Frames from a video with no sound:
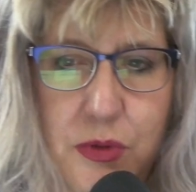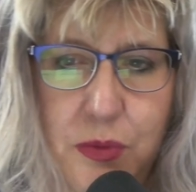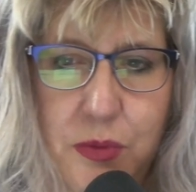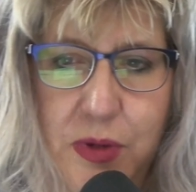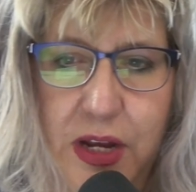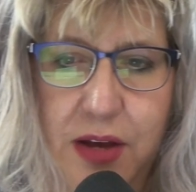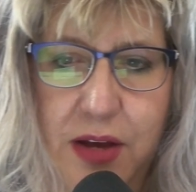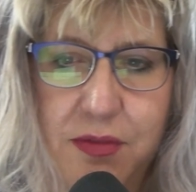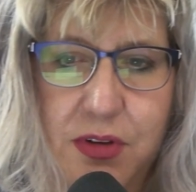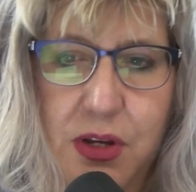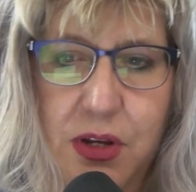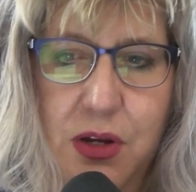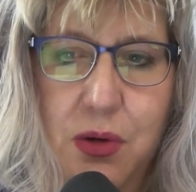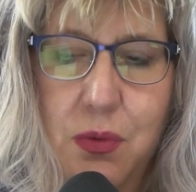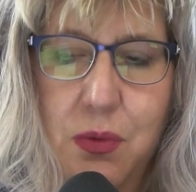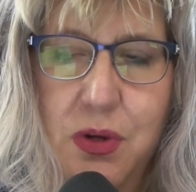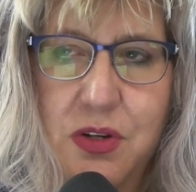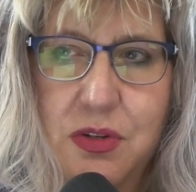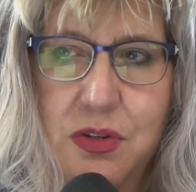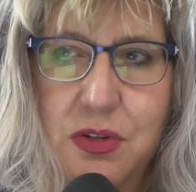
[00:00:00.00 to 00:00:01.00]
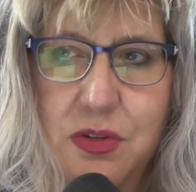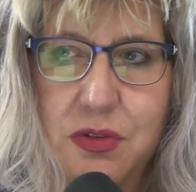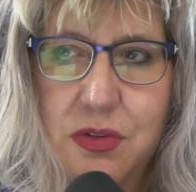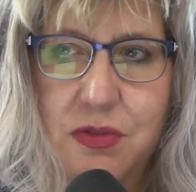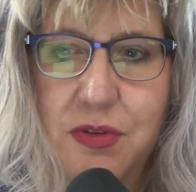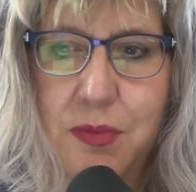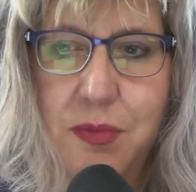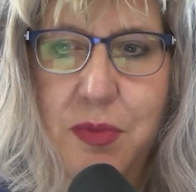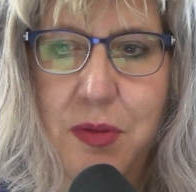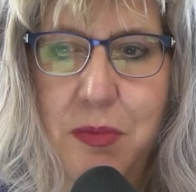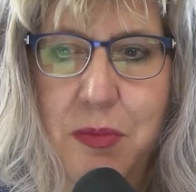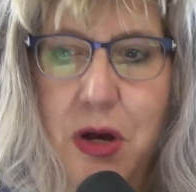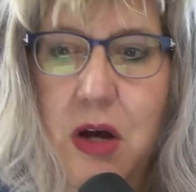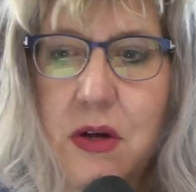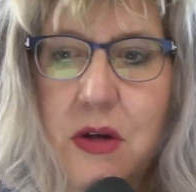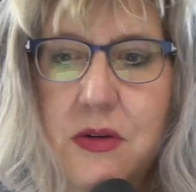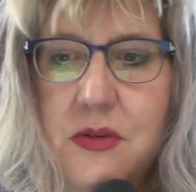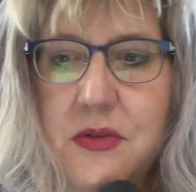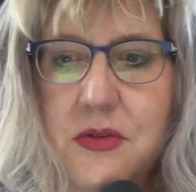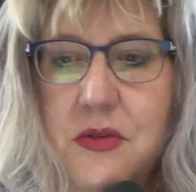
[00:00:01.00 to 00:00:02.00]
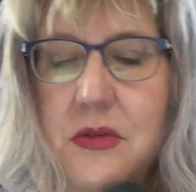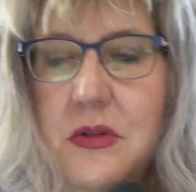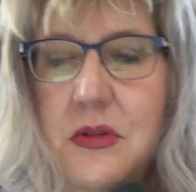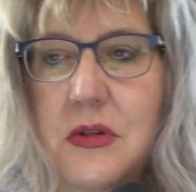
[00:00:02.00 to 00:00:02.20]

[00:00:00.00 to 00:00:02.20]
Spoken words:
do we have any questions from the box?